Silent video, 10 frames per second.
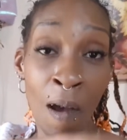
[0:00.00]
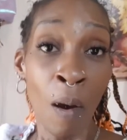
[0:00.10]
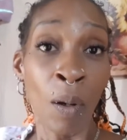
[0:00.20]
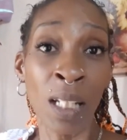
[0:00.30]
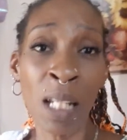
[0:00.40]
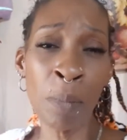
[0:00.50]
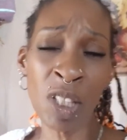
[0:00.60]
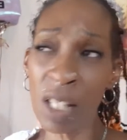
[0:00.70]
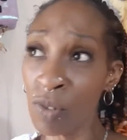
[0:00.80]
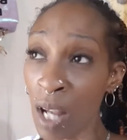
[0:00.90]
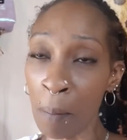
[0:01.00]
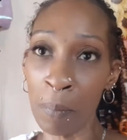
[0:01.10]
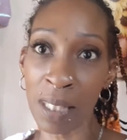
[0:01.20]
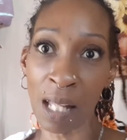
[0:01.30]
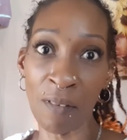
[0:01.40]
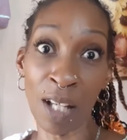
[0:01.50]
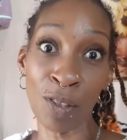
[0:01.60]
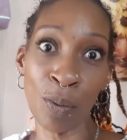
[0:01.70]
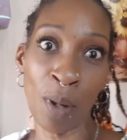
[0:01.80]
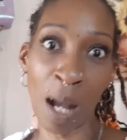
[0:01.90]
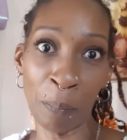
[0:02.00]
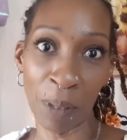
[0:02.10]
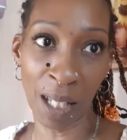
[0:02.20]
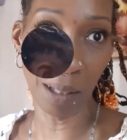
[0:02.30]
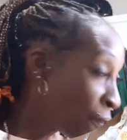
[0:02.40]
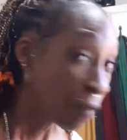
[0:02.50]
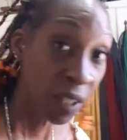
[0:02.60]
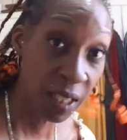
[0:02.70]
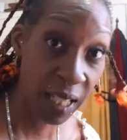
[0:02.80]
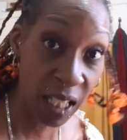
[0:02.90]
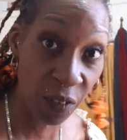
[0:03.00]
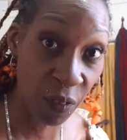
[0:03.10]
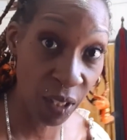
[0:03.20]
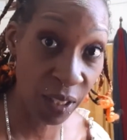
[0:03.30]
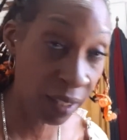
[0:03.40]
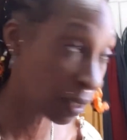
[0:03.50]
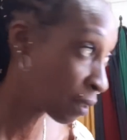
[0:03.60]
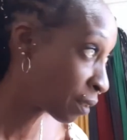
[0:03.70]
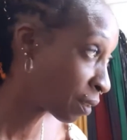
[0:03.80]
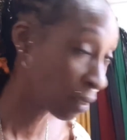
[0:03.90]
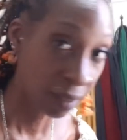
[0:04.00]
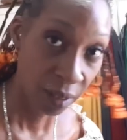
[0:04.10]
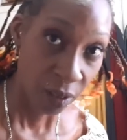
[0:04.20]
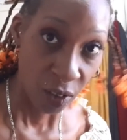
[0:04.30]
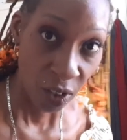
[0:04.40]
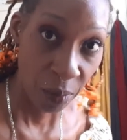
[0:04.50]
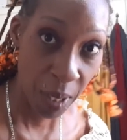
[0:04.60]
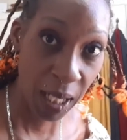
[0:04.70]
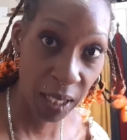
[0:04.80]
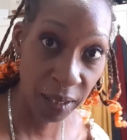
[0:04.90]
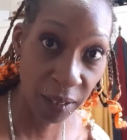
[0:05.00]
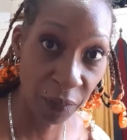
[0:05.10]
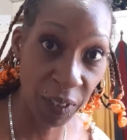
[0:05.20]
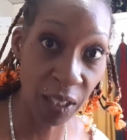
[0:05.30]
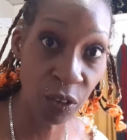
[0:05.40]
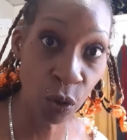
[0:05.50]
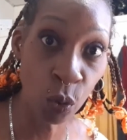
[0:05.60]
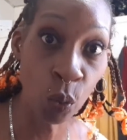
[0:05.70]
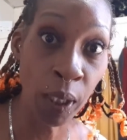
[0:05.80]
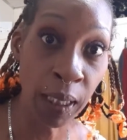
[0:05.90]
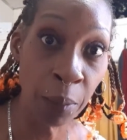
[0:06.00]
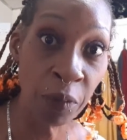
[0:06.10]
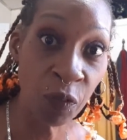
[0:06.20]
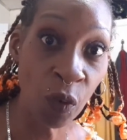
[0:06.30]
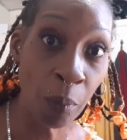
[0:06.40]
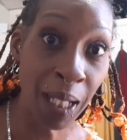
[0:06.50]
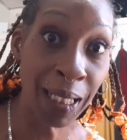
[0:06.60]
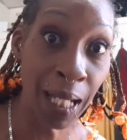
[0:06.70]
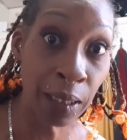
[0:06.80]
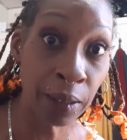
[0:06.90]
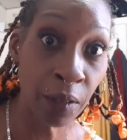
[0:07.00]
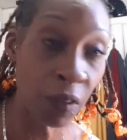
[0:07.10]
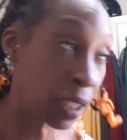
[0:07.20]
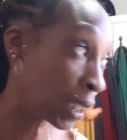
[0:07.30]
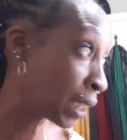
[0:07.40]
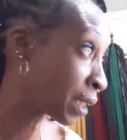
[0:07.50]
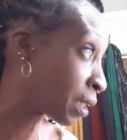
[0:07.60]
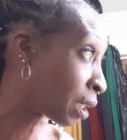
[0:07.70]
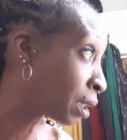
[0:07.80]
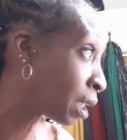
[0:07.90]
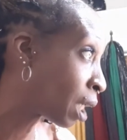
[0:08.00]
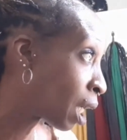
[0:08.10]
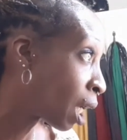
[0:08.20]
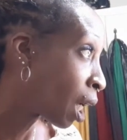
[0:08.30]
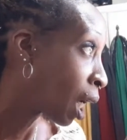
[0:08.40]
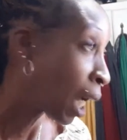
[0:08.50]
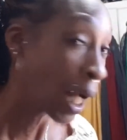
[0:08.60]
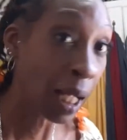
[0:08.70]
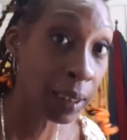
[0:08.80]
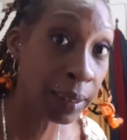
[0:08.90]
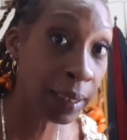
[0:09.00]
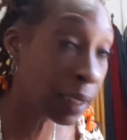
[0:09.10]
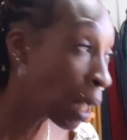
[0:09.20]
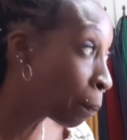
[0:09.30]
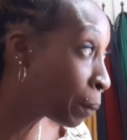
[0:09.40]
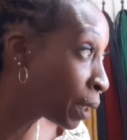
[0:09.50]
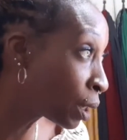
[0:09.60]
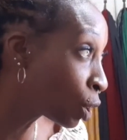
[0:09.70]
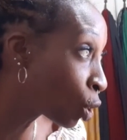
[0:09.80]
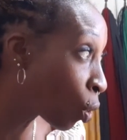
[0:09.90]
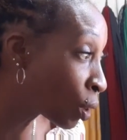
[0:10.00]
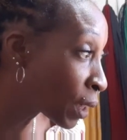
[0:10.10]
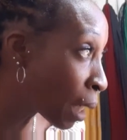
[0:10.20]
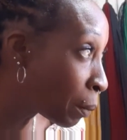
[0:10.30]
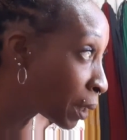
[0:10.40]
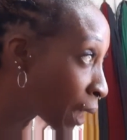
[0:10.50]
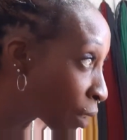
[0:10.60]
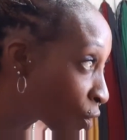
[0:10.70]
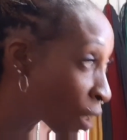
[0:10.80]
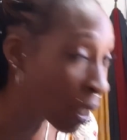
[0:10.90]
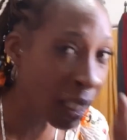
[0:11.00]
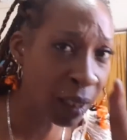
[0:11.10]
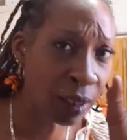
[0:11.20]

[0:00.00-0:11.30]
Well, then I'm going to just drive myself. I'm so happy, eh? First things first. On my list of things to do quickly before my last day of holidays done. I seen a bird long time in that shell, a